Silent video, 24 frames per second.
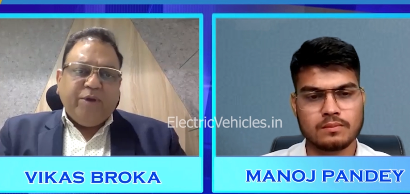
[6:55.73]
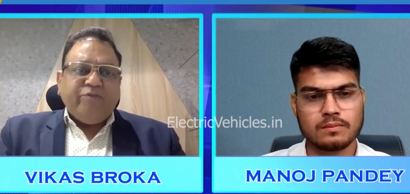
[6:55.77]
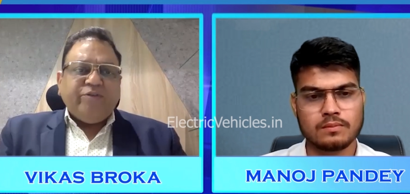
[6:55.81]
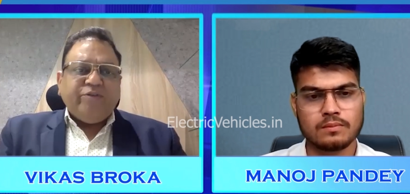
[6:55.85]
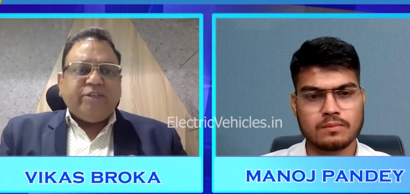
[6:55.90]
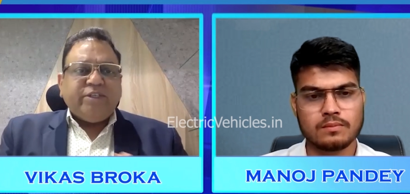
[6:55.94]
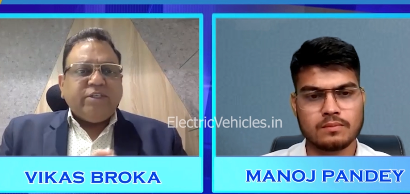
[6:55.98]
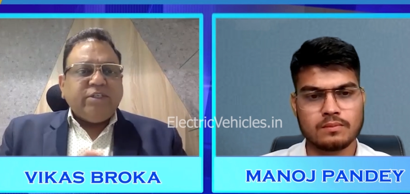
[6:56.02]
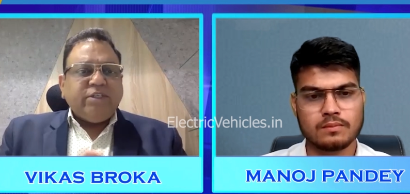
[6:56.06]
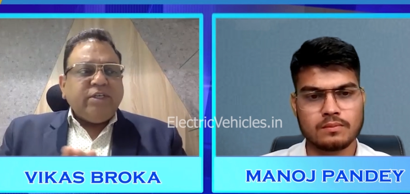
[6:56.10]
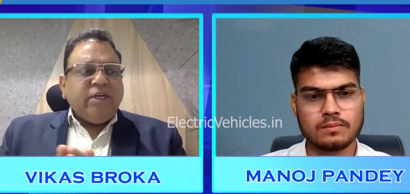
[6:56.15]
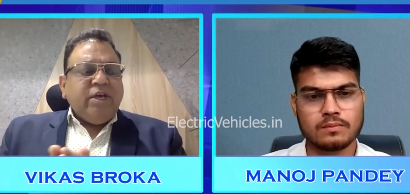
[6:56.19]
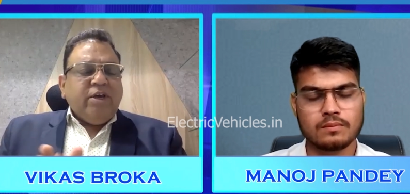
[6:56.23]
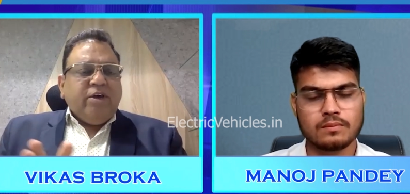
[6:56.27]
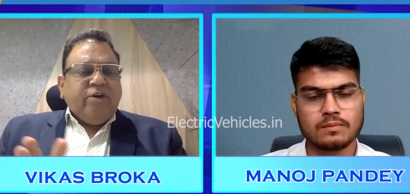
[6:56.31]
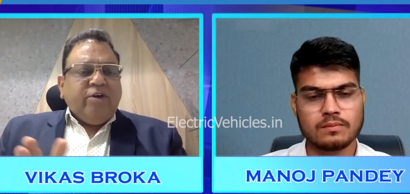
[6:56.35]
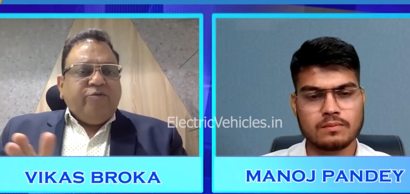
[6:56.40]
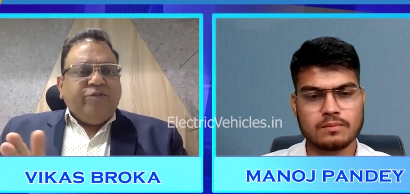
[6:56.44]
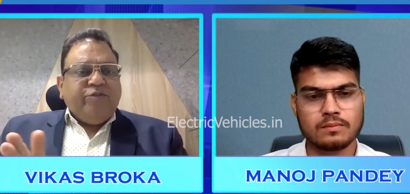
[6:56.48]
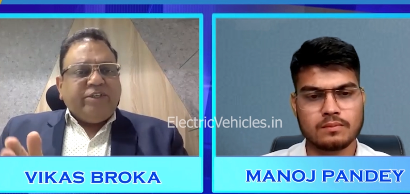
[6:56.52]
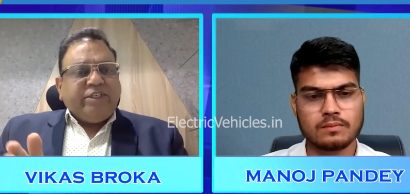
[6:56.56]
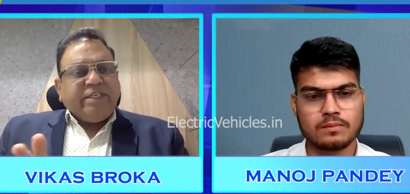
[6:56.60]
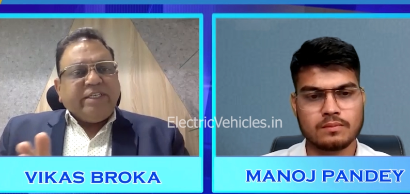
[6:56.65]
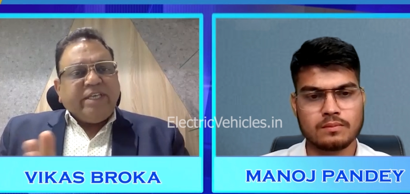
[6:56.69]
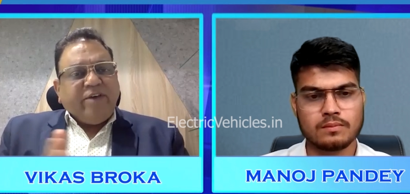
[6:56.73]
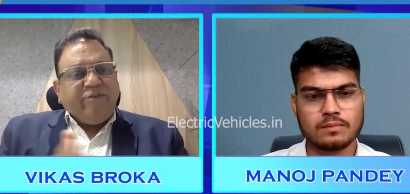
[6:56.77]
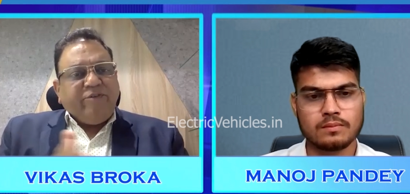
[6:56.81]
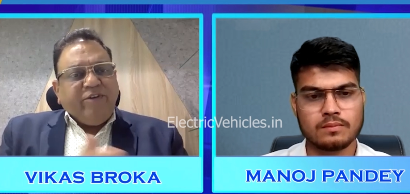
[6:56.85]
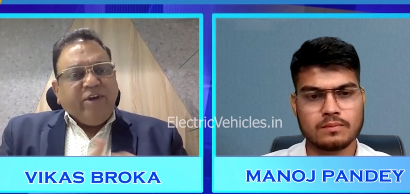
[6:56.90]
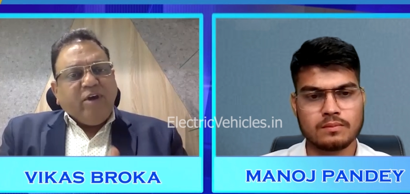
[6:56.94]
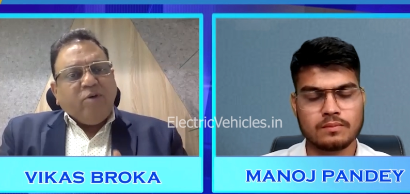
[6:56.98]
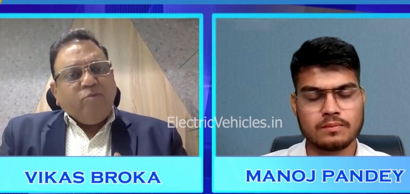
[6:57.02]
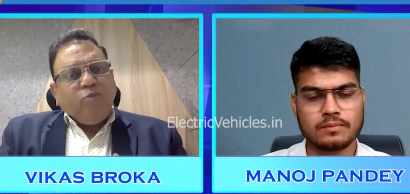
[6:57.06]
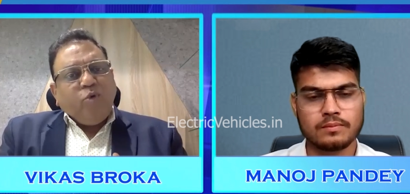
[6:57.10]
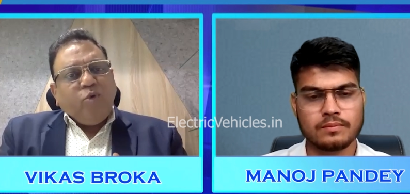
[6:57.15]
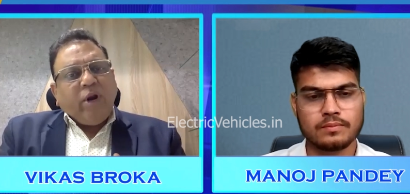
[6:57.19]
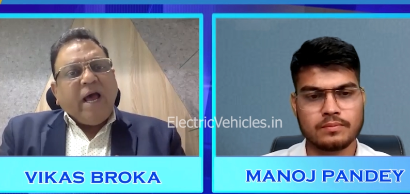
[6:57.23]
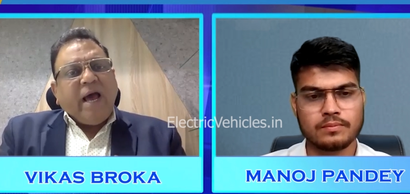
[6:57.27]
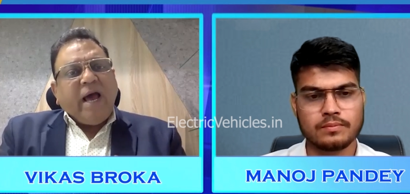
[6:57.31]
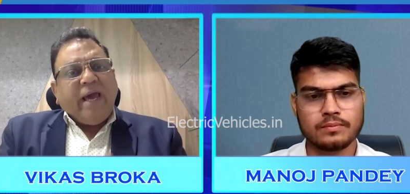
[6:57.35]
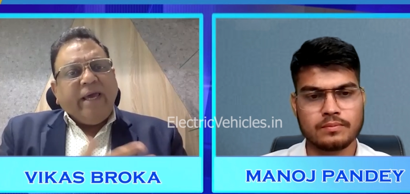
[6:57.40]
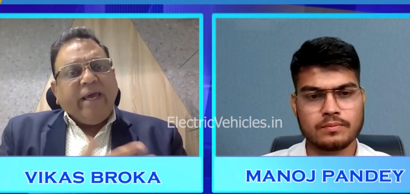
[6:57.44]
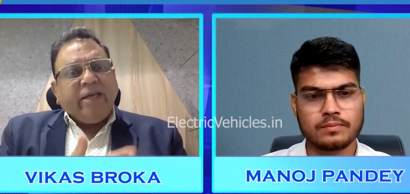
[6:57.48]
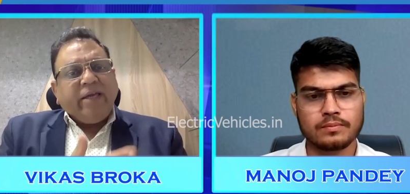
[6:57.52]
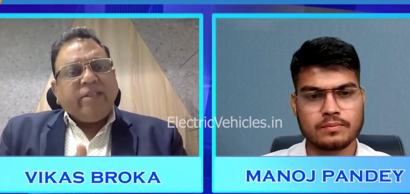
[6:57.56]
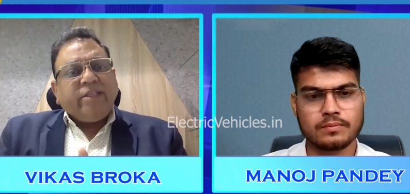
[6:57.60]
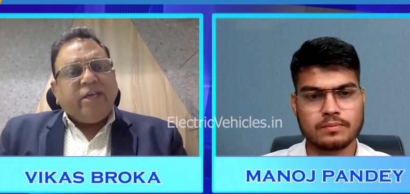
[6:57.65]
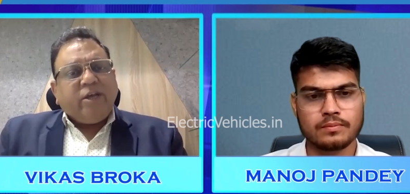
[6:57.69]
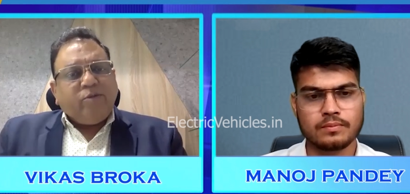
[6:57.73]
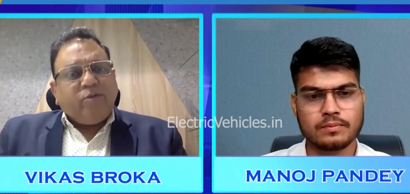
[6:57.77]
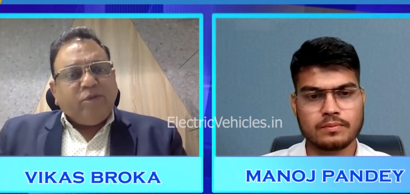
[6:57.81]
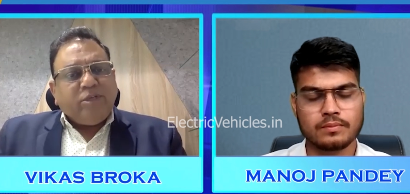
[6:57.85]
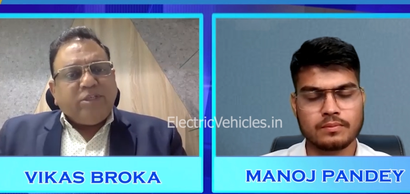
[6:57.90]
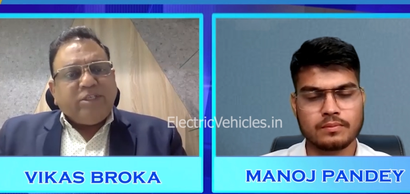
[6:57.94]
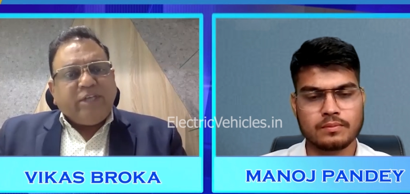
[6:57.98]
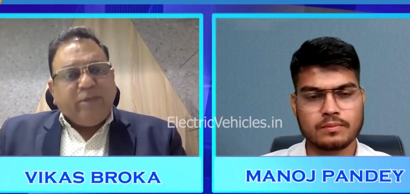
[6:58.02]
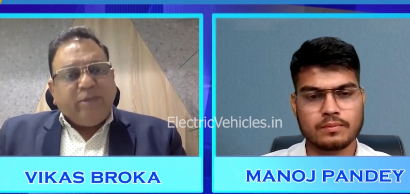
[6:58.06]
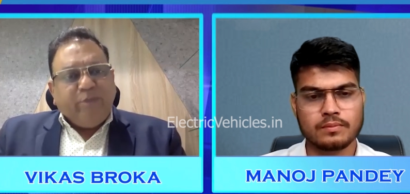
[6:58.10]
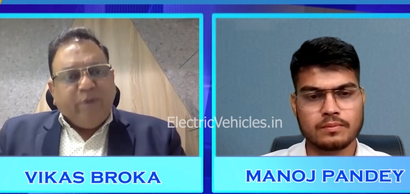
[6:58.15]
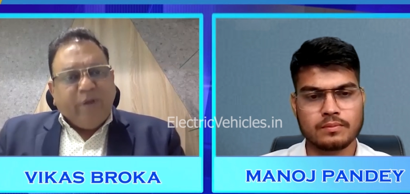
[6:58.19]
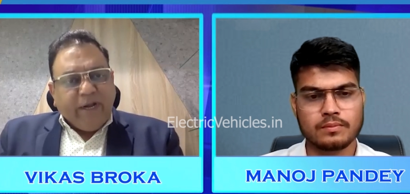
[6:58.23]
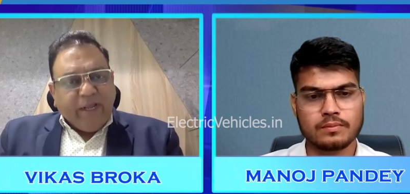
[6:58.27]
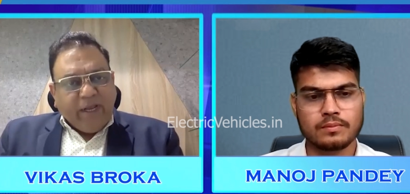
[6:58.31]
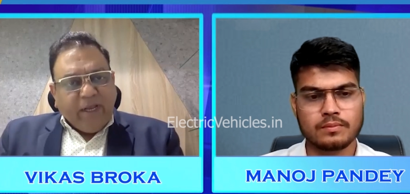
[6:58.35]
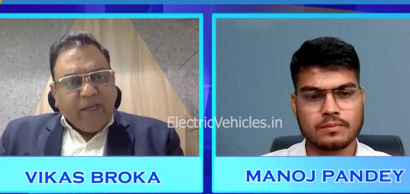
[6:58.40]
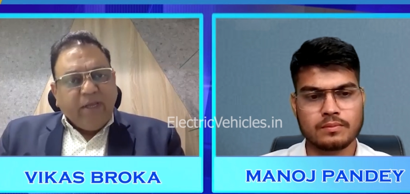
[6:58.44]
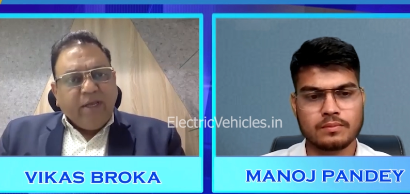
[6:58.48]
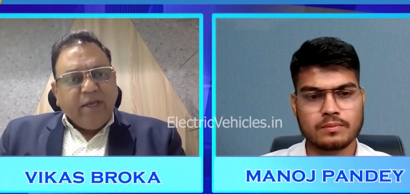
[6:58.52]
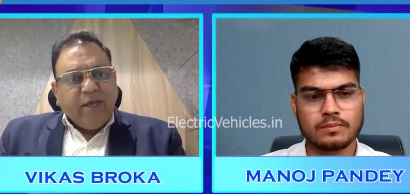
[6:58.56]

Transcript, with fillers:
Speaker 1: which is which is having a more higher thermal stability,